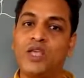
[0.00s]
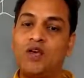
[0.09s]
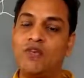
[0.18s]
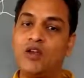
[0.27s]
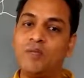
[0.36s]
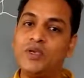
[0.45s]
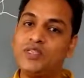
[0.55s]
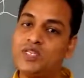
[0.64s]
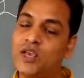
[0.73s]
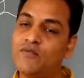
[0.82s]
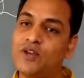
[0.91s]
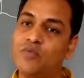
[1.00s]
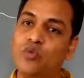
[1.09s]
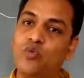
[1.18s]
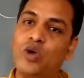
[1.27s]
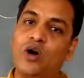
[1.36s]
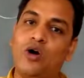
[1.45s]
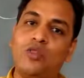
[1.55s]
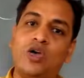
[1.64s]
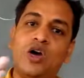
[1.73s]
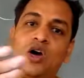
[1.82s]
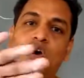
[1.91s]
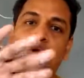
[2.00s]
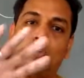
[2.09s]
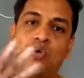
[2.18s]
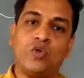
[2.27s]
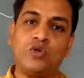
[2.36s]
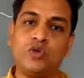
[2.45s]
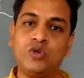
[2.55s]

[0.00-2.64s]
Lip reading: He will be safely moving on the road.